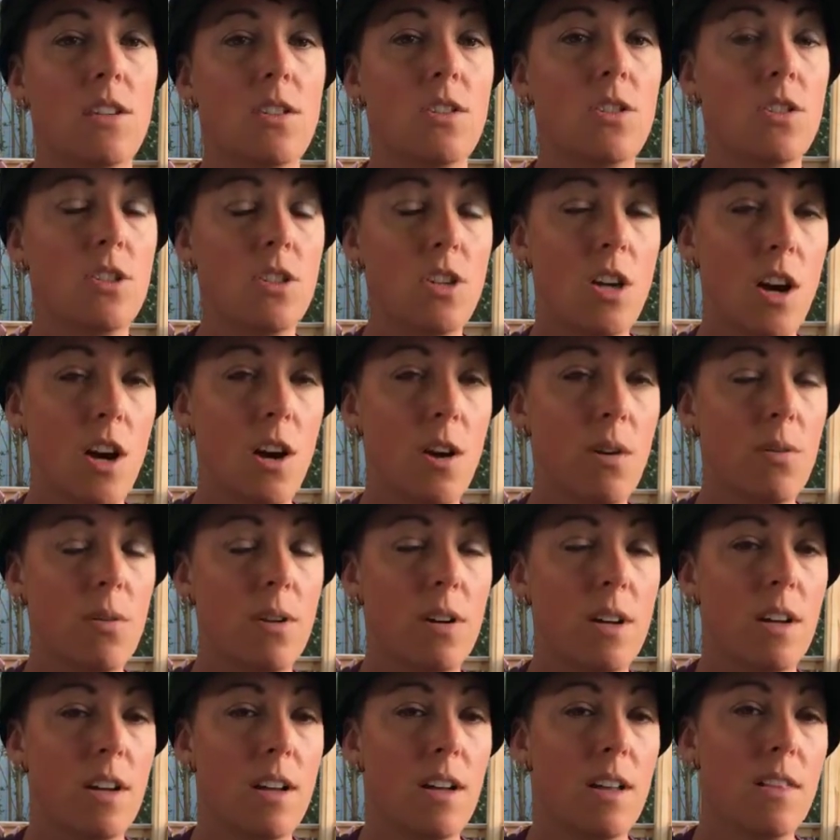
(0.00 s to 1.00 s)
So,
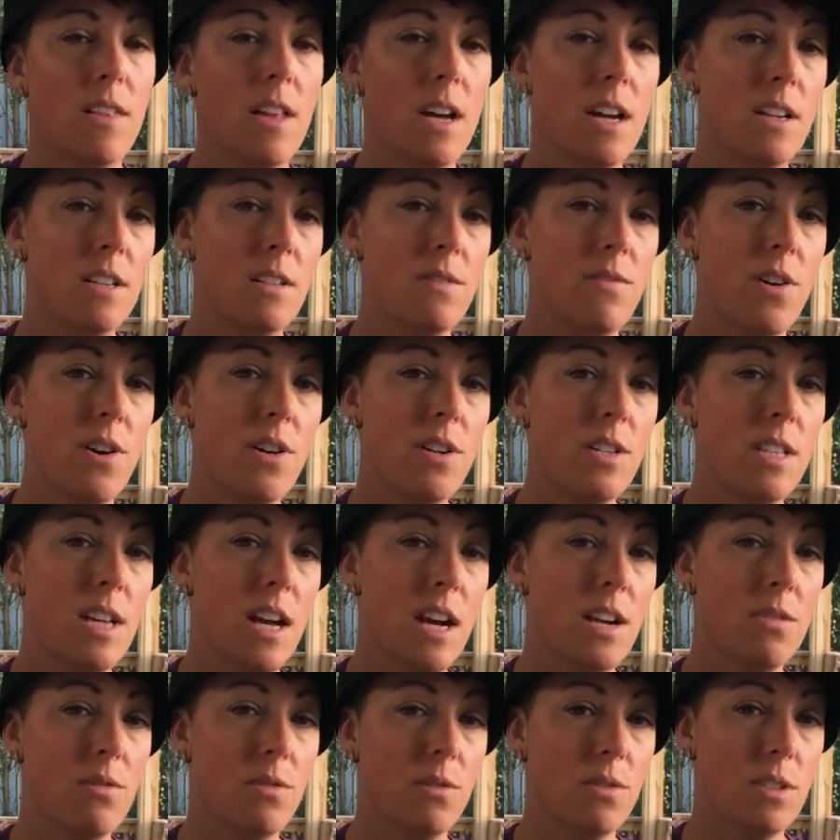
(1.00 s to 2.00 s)
then as far as the
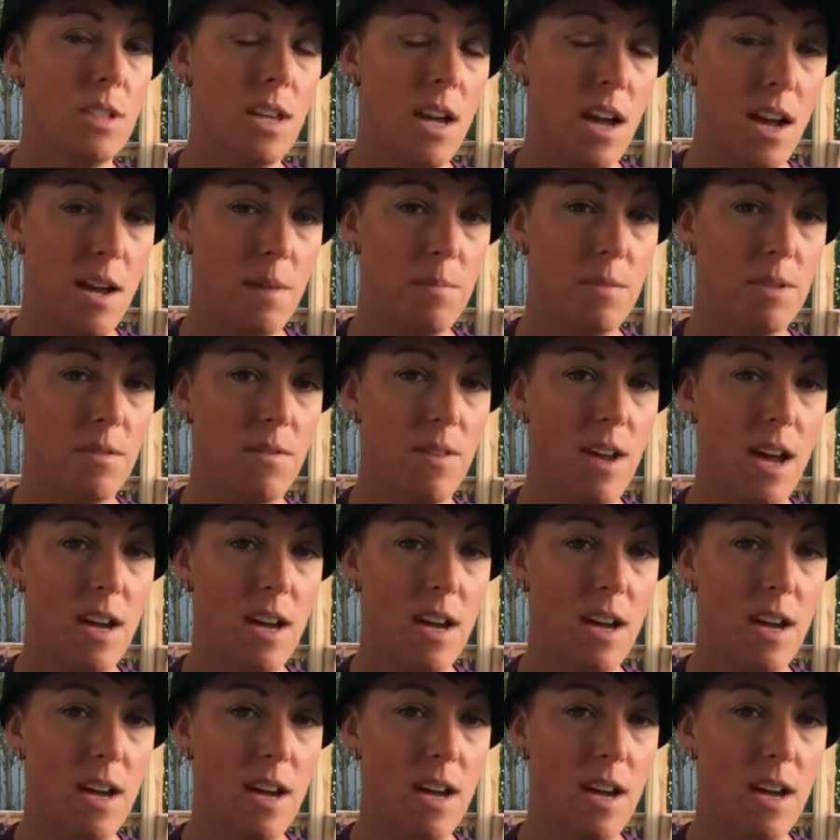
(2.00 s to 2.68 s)
actual types of